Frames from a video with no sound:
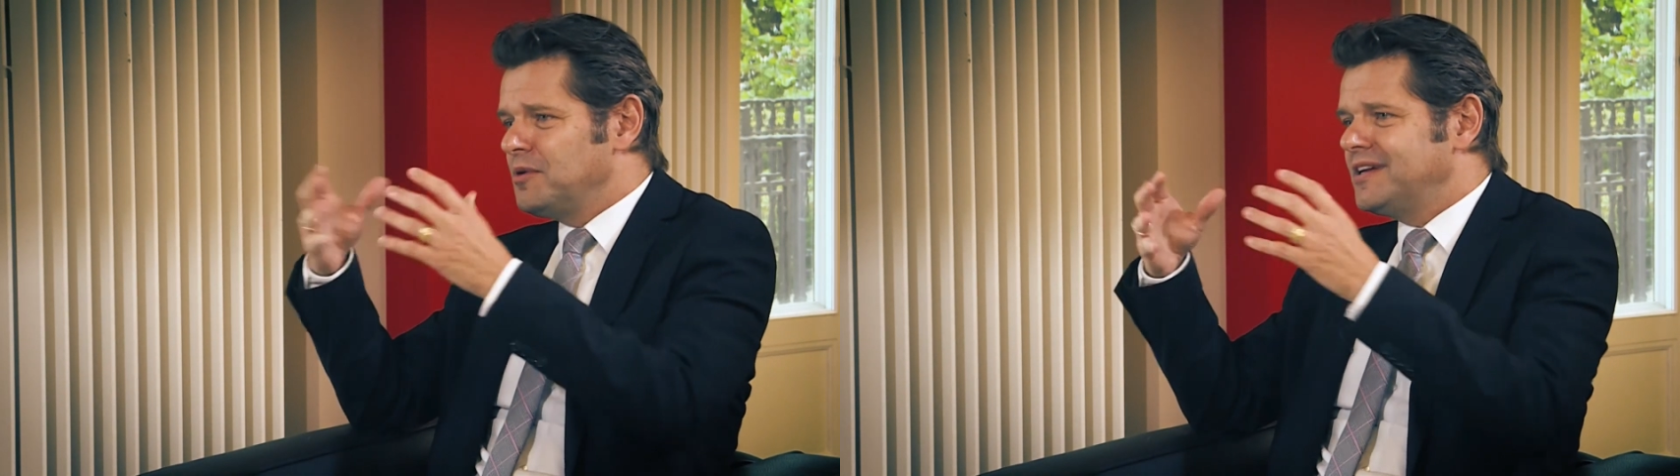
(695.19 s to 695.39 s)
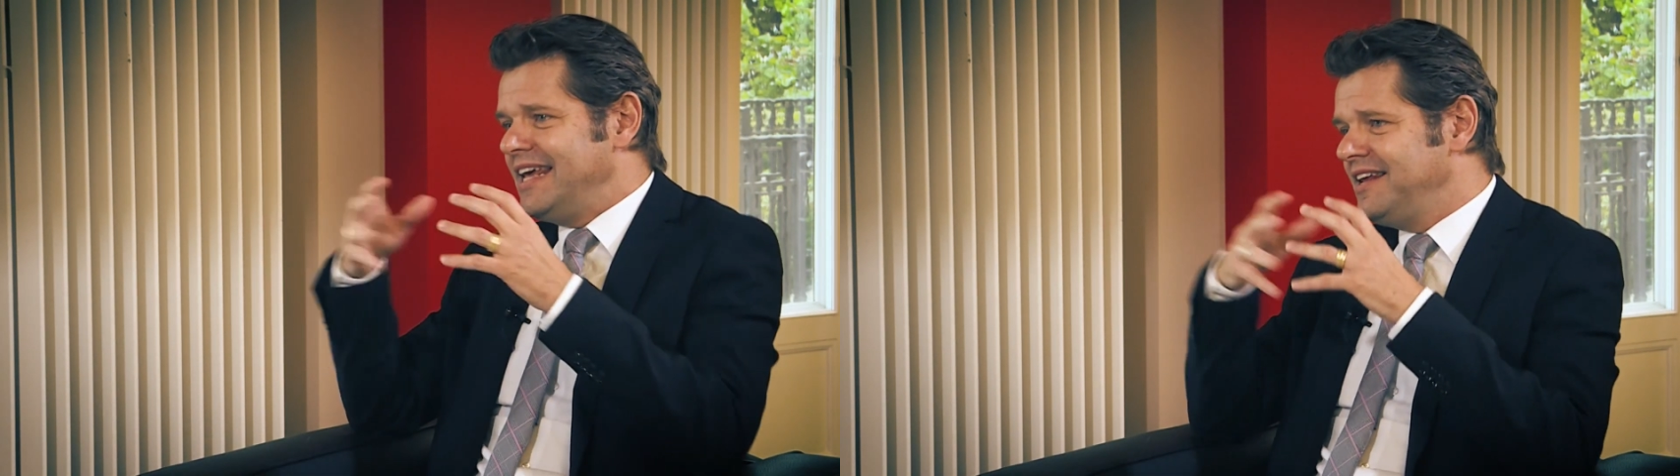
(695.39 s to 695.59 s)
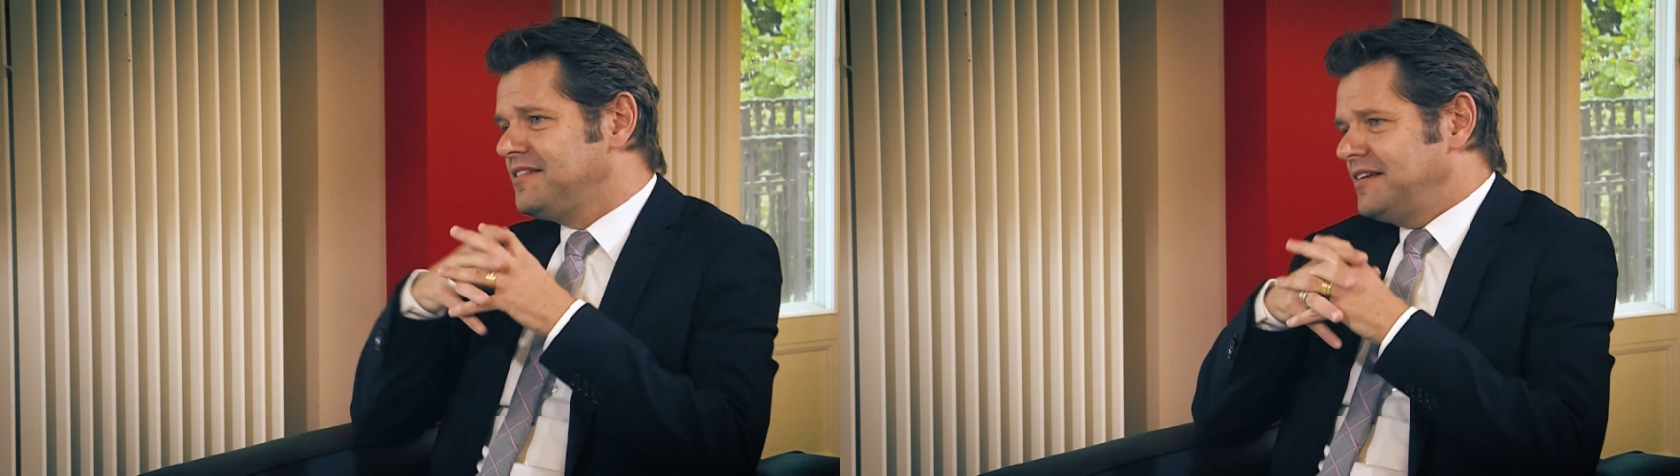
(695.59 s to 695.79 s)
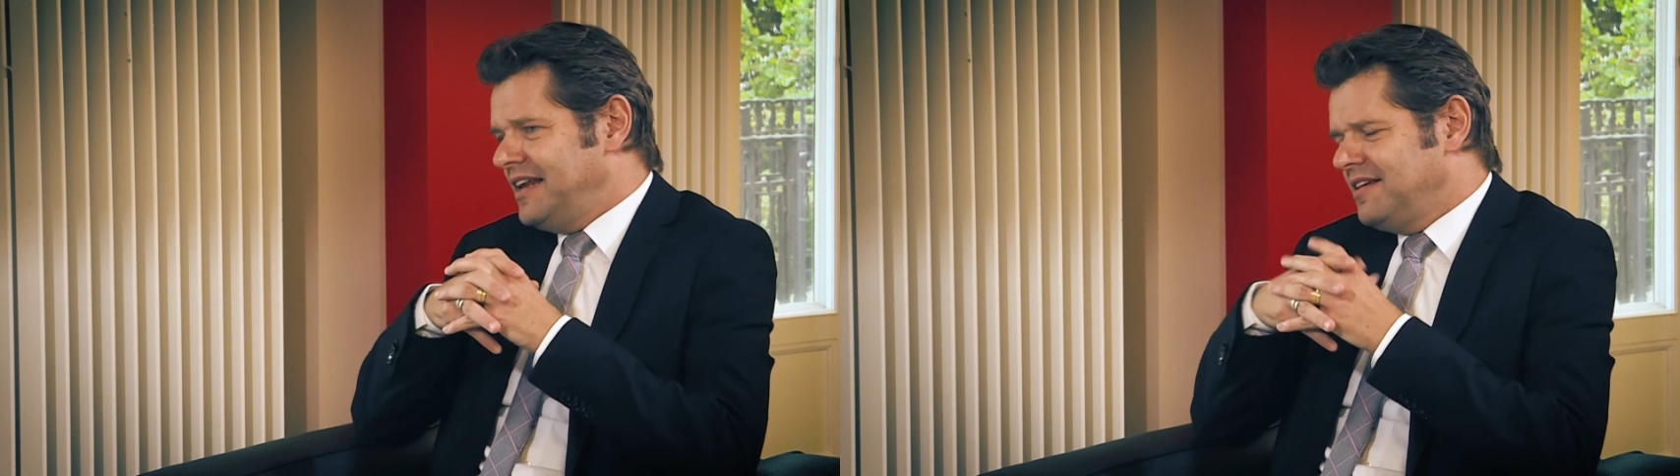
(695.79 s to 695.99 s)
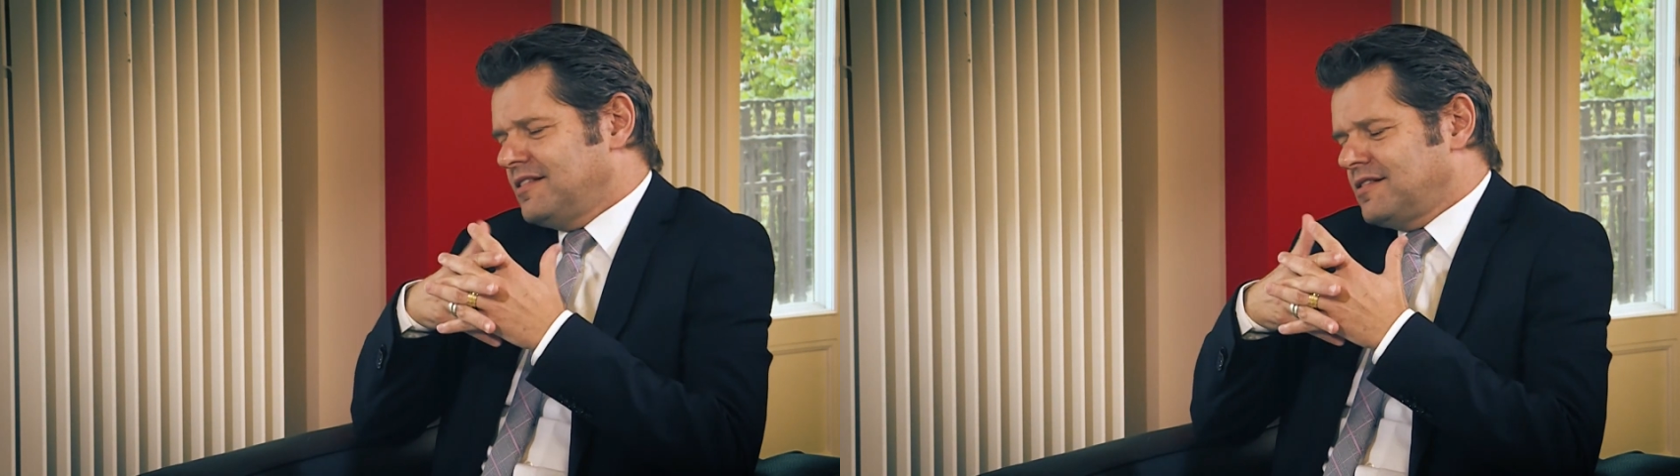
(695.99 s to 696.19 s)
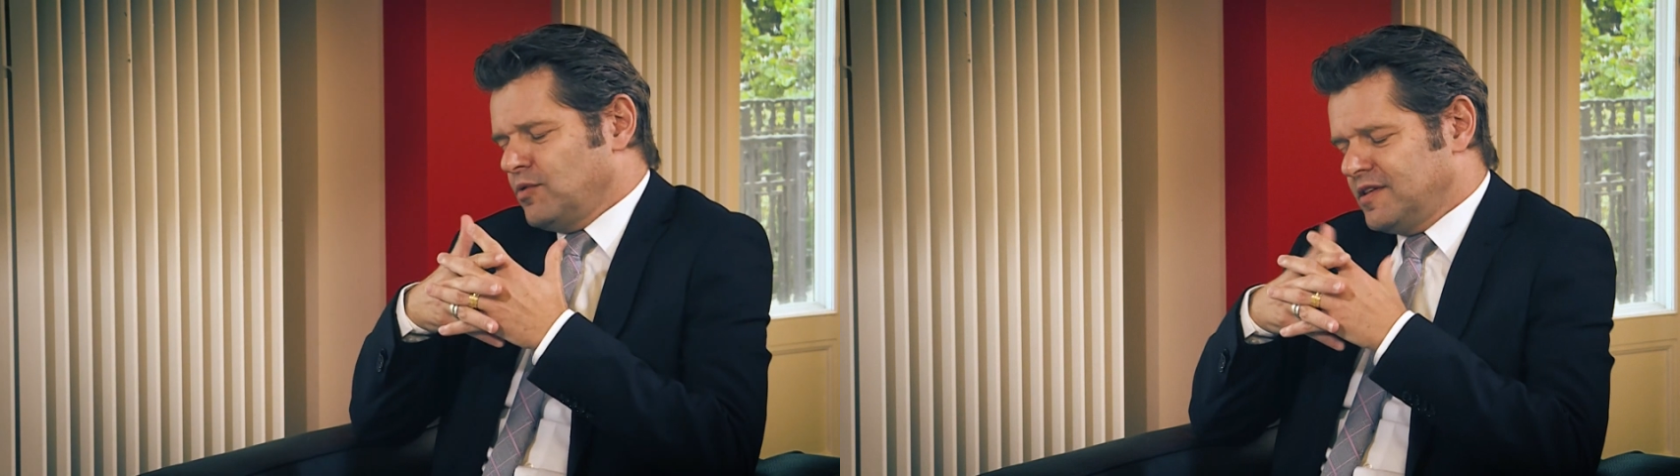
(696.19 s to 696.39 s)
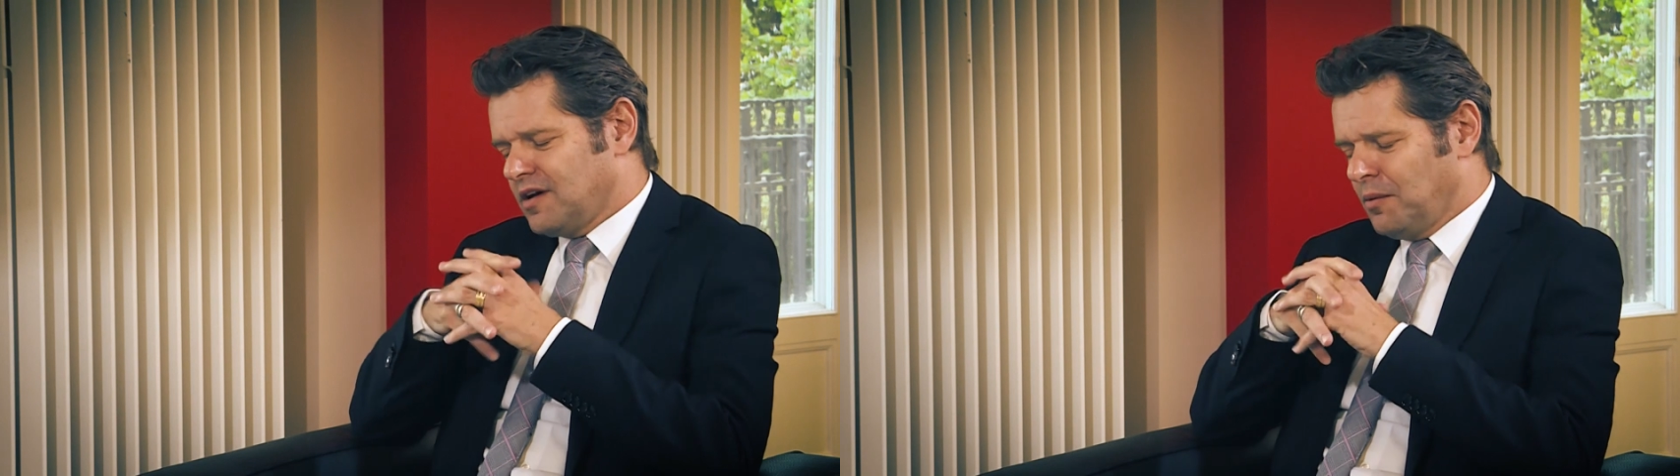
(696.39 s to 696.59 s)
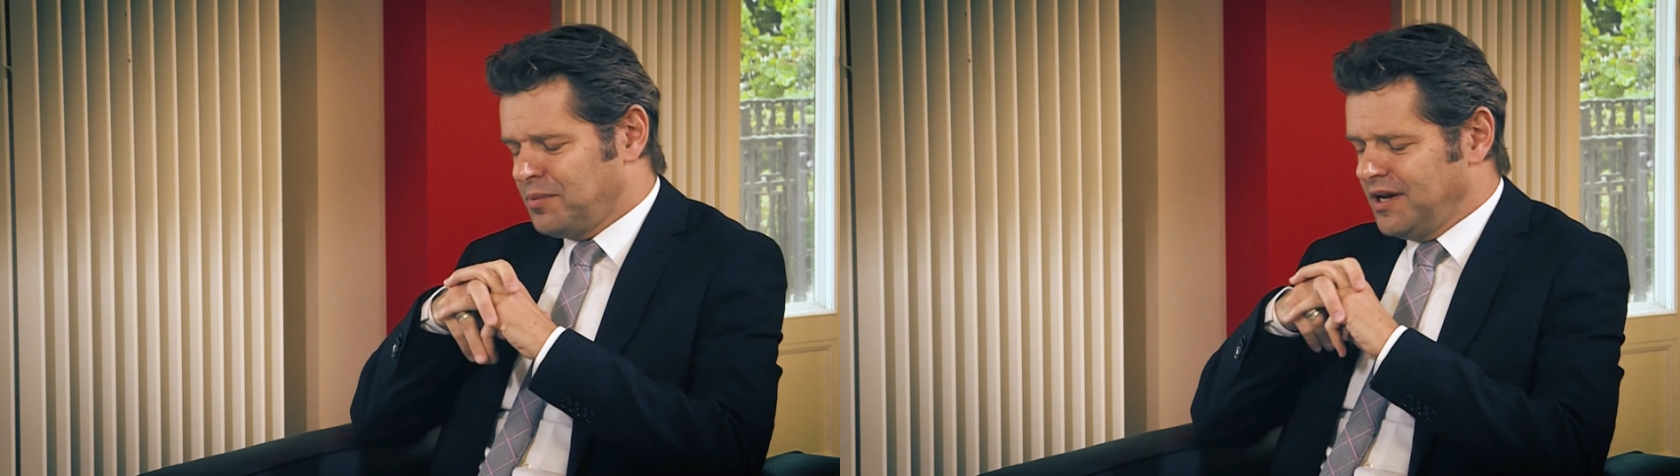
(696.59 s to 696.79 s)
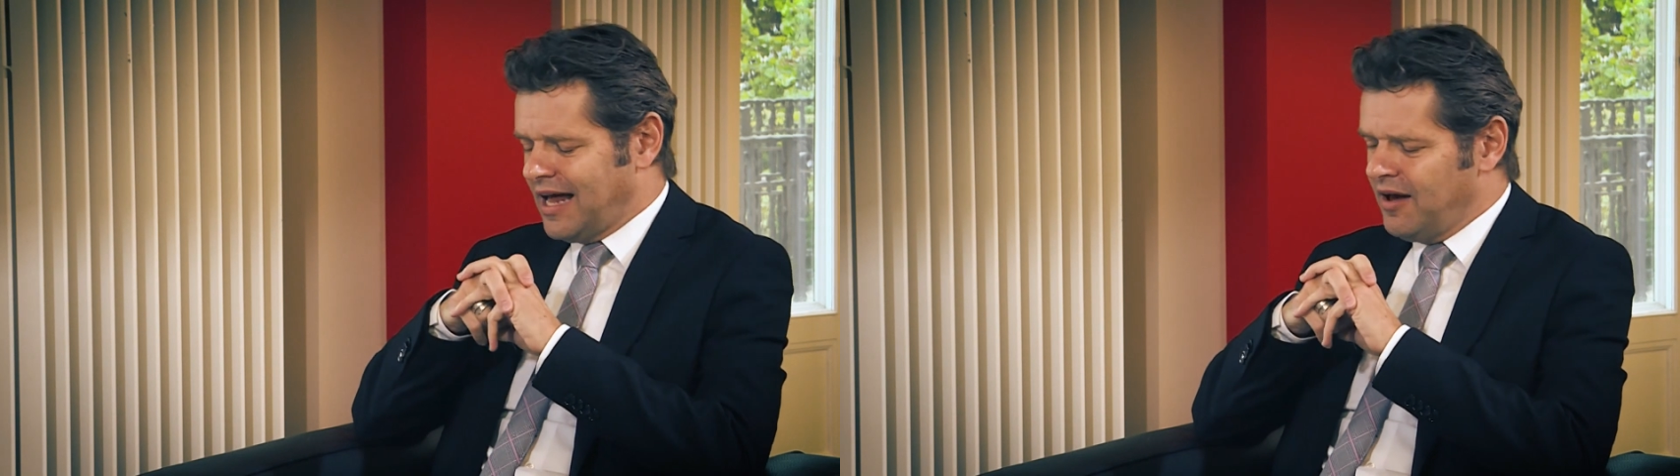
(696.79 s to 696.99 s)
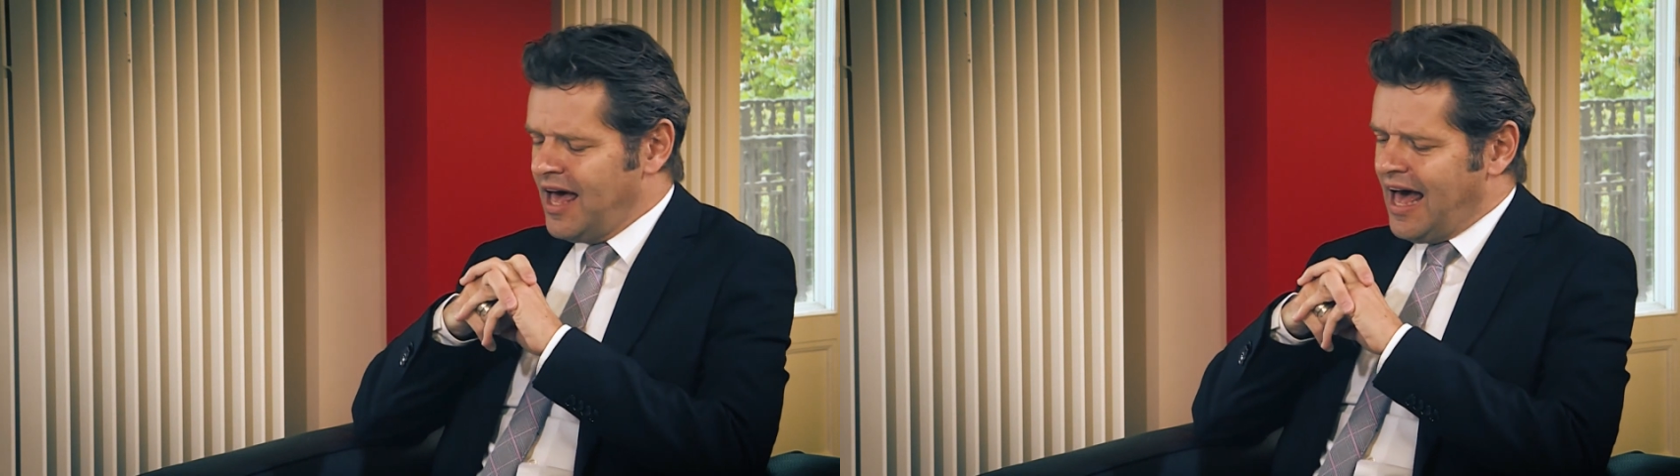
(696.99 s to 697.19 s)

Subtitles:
but it is a Swiss company now.